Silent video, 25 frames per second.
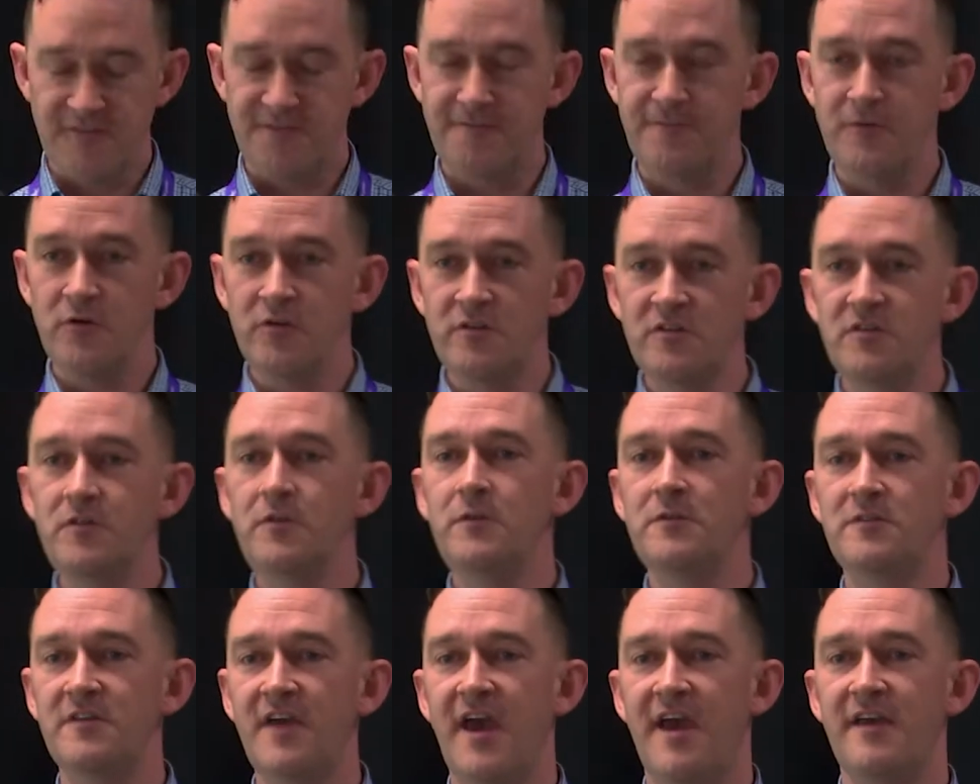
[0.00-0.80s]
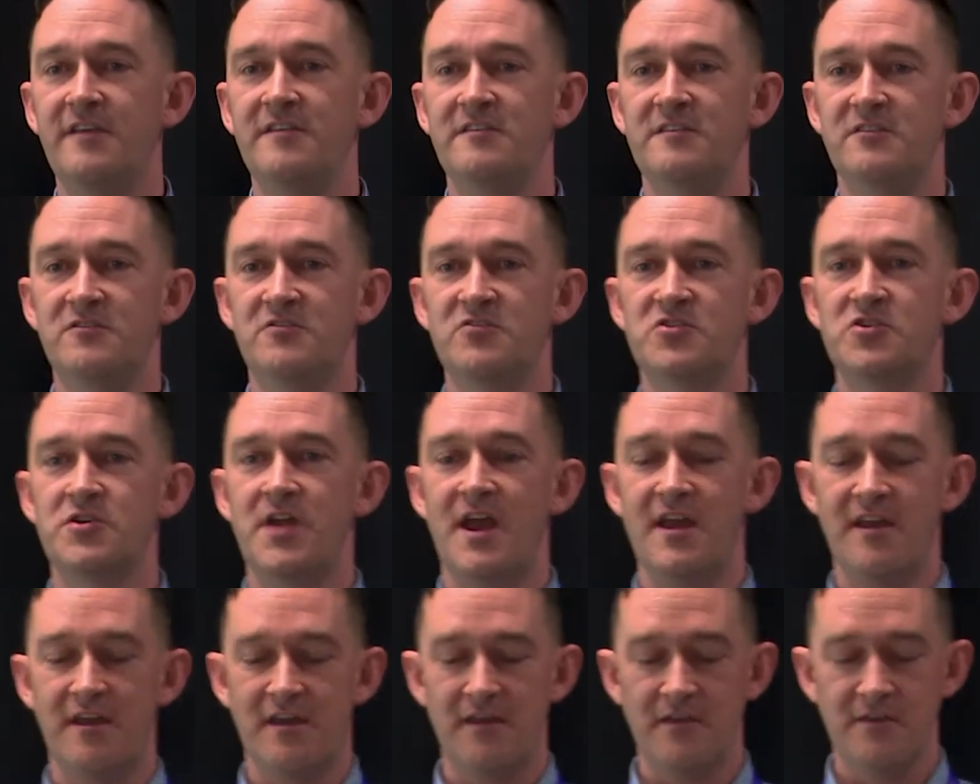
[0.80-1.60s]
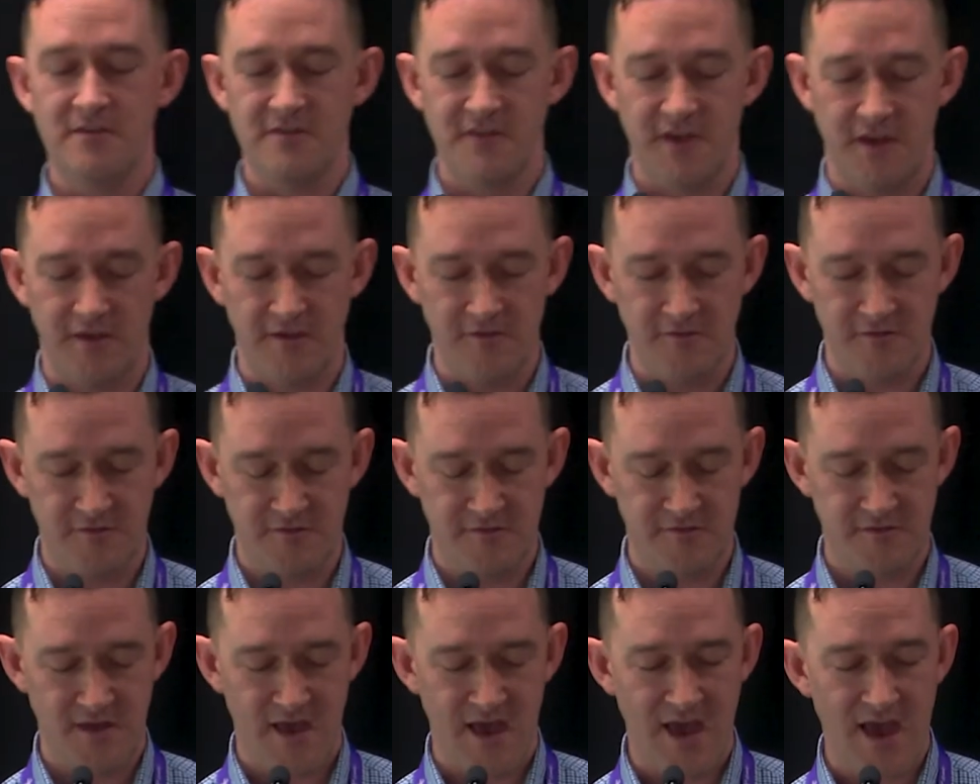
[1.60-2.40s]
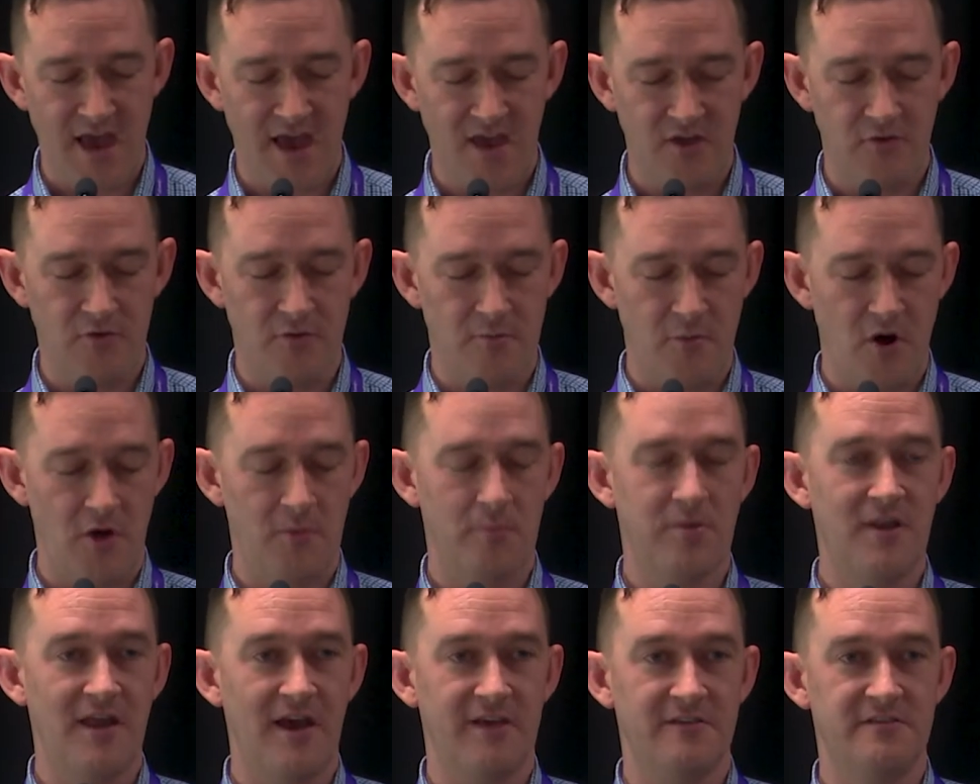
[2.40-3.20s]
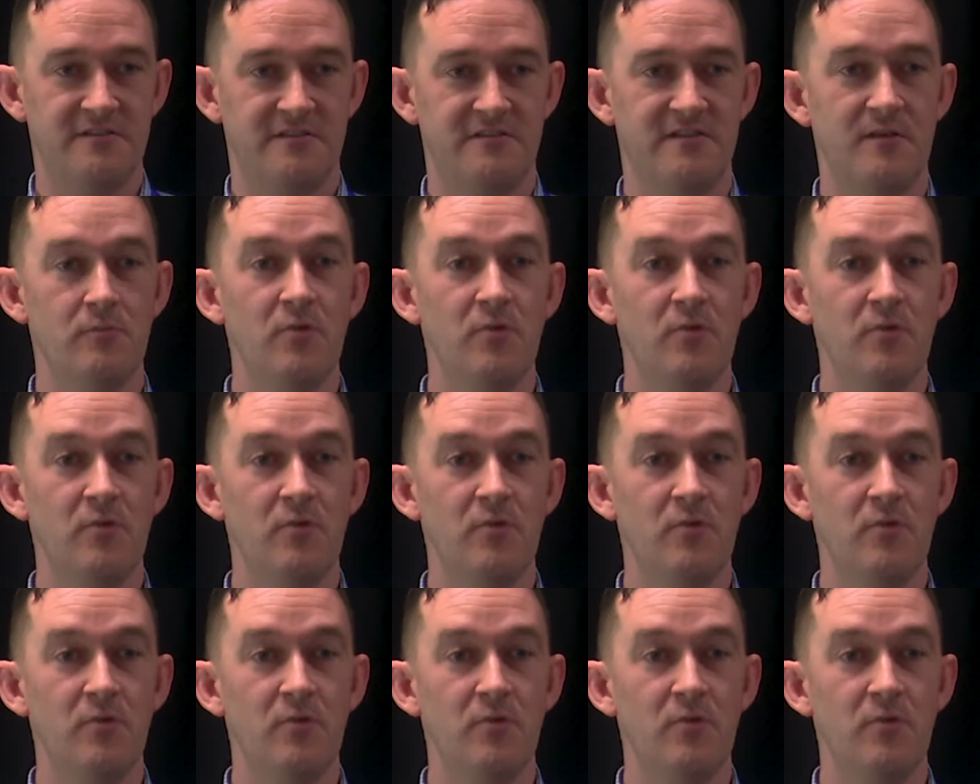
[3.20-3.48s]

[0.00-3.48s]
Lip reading: the first use case is tracking things in remote places.